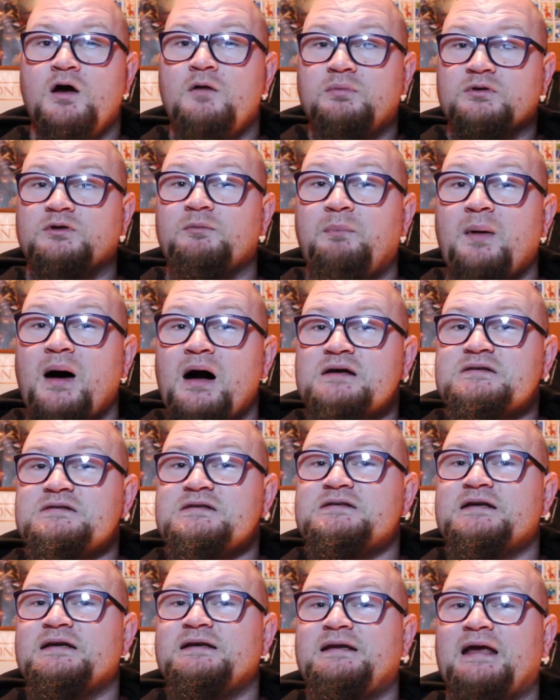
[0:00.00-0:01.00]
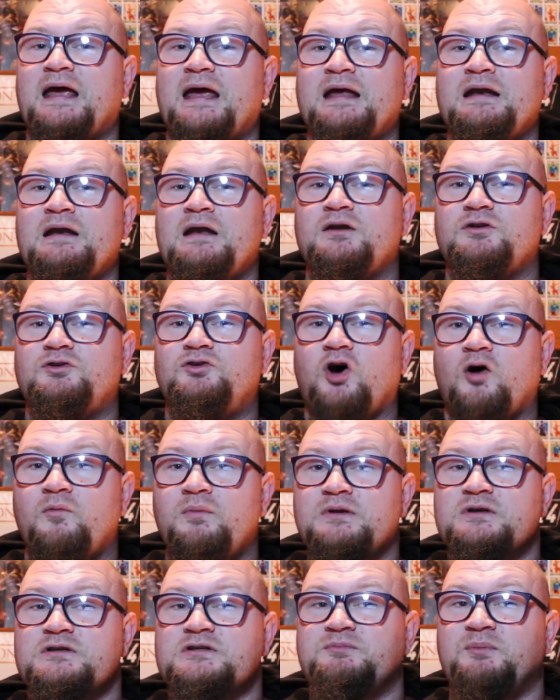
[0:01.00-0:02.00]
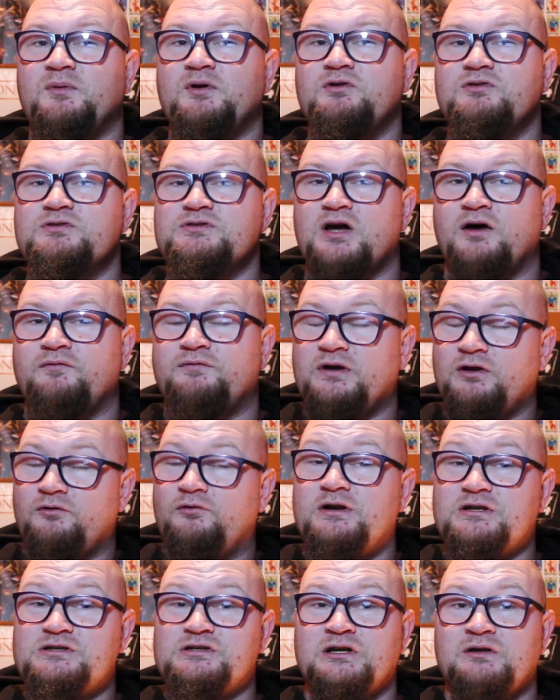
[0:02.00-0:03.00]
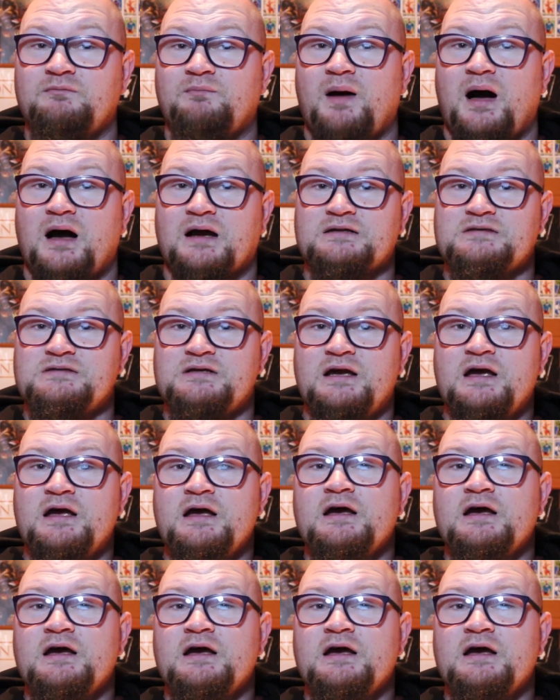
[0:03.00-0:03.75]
but the boxes contain double the sprues of the original box.